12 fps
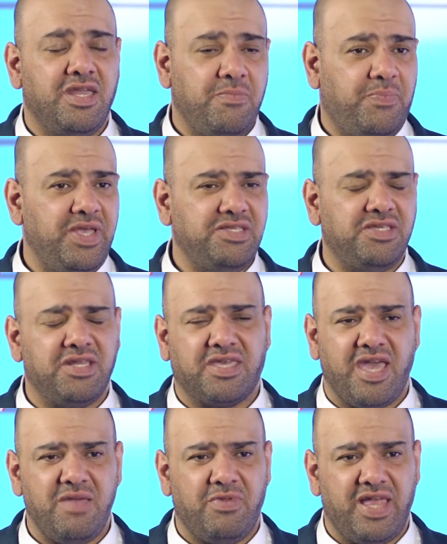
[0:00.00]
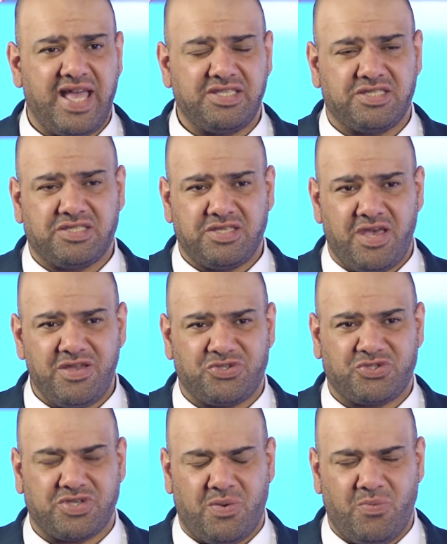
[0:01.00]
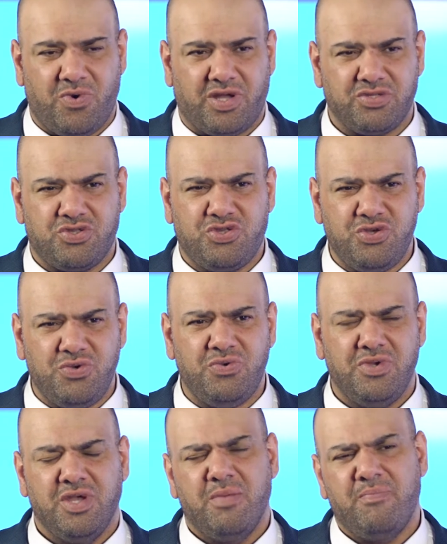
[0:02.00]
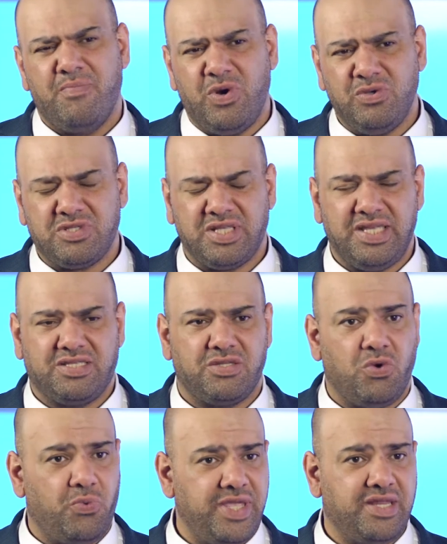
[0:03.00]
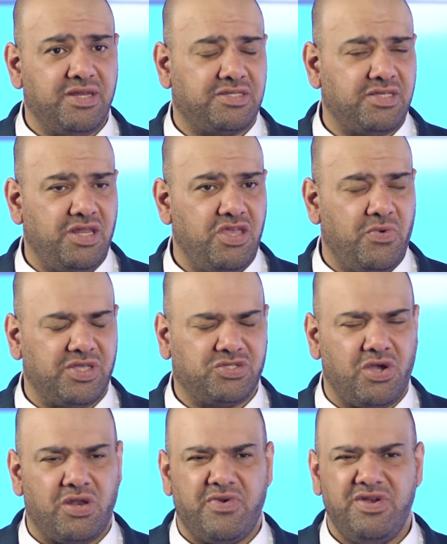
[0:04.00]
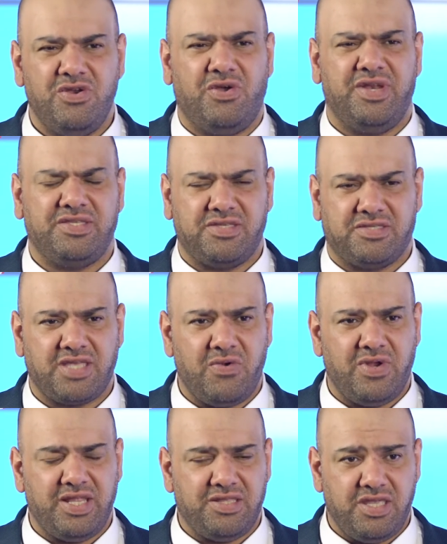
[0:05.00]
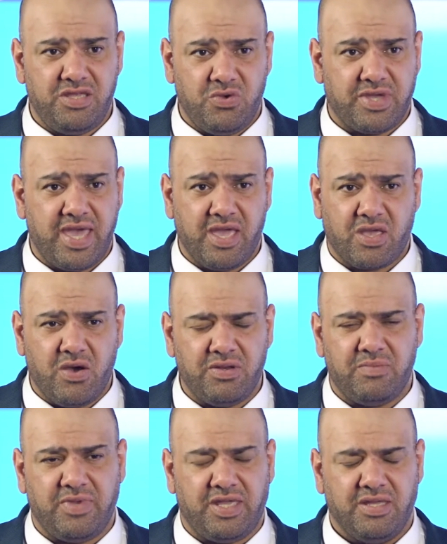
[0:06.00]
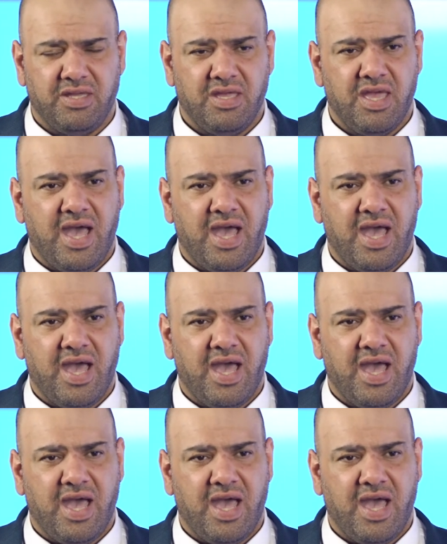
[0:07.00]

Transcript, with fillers: It appears that the cable has surged somewhat, due mostly to the weakness in the US dollar and not necessarily the UK economy.